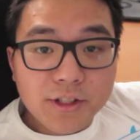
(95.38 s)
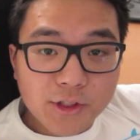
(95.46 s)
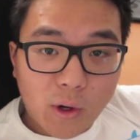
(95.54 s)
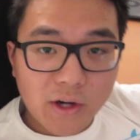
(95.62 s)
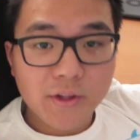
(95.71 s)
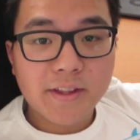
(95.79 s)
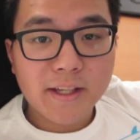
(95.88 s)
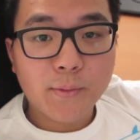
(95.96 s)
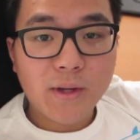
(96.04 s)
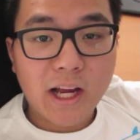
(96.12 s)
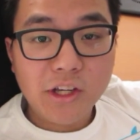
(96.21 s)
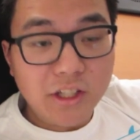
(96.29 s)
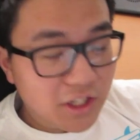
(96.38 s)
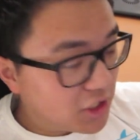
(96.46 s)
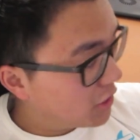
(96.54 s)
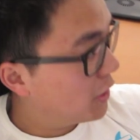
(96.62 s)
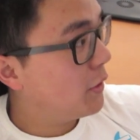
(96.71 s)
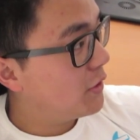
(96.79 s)
So I don't think we actually
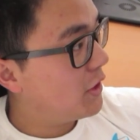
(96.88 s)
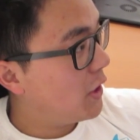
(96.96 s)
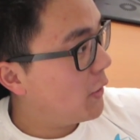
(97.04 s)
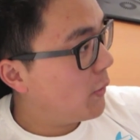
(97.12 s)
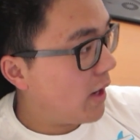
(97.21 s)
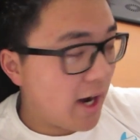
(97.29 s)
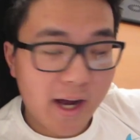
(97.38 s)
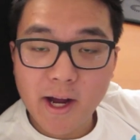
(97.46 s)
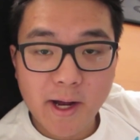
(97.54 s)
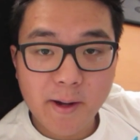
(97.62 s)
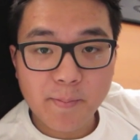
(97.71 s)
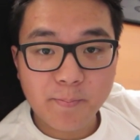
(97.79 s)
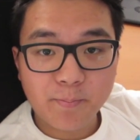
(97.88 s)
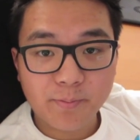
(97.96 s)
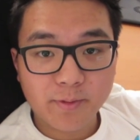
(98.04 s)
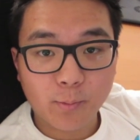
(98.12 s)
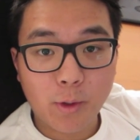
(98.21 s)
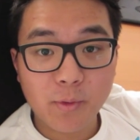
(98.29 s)
showed you
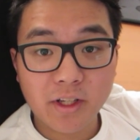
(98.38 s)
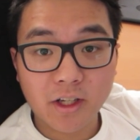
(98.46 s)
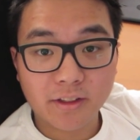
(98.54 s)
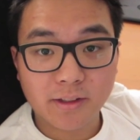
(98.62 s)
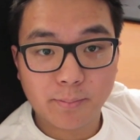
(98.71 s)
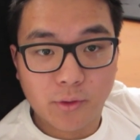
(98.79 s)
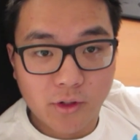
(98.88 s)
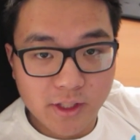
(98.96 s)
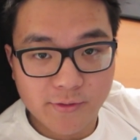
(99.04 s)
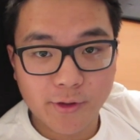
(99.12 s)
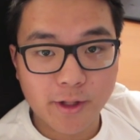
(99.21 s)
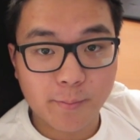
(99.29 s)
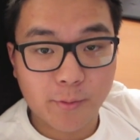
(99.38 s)
what we got the boys for their